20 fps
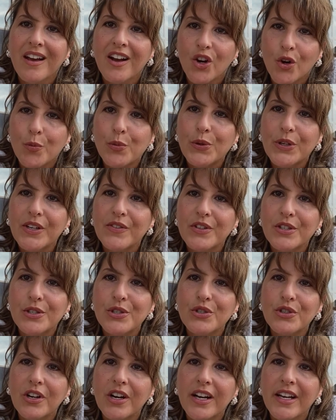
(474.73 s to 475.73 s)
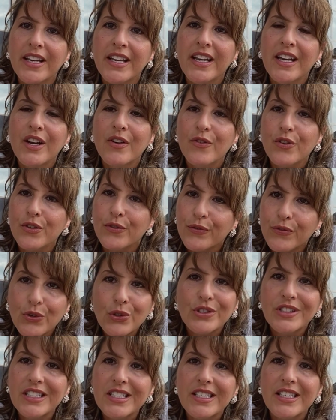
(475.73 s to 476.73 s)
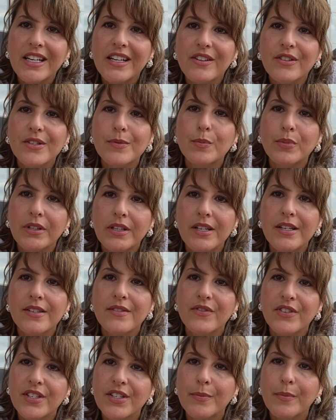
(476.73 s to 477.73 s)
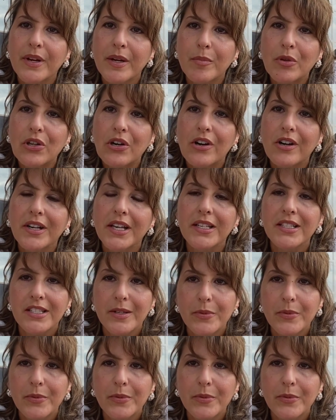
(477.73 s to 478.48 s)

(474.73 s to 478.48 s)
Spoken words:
I hope you give it a try. For the full details, please visit my blog at